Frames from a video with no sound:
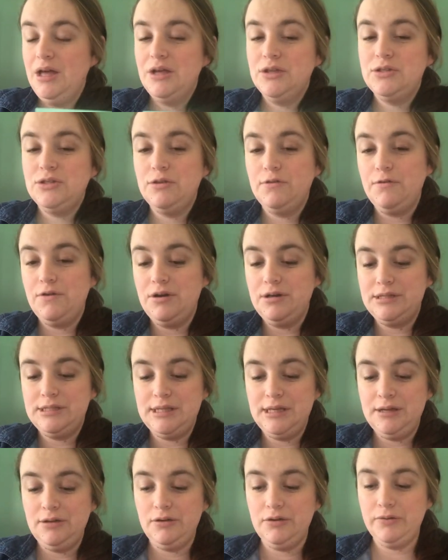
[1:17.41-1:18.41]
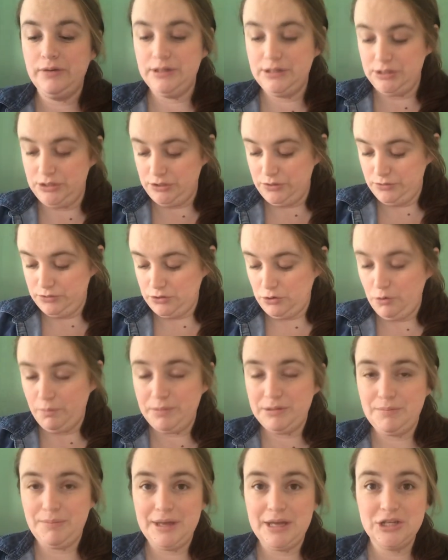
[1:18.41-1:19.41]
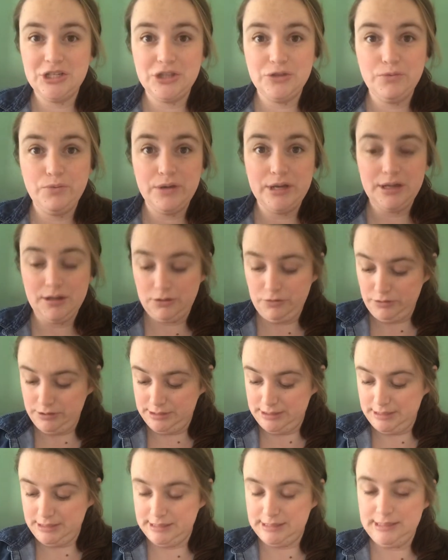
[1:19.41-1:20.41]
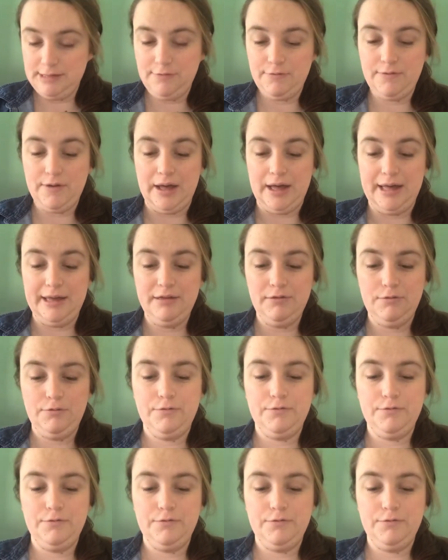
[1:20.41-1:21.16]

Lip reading: So the first thing you're going to do is open to page 365.